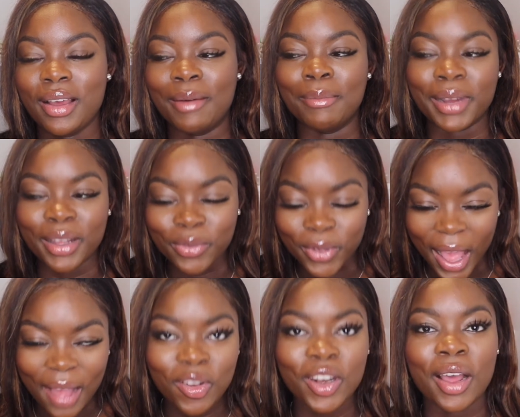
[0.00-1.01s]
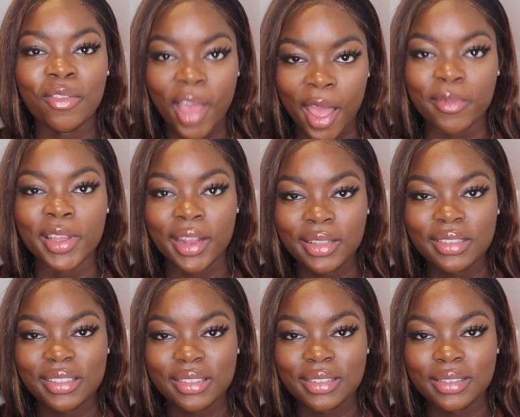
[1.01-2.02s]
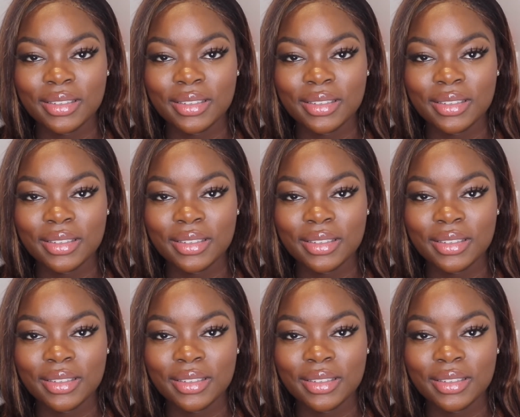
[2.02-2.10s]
But if you have enough evidence,